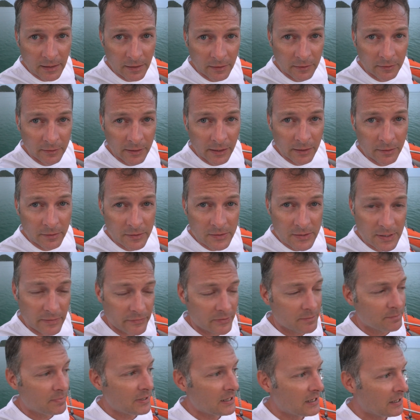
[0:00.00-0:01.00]
around
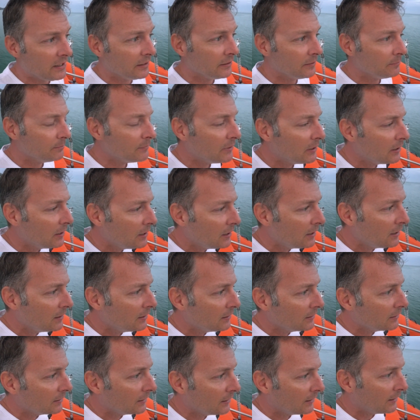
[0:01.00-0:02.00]
7 p.m.
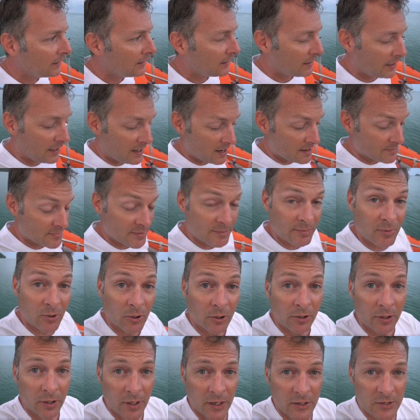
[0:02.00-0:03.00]
and I am
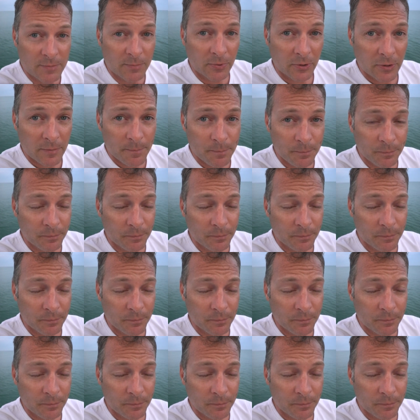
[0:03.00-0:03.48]
aboard Esper,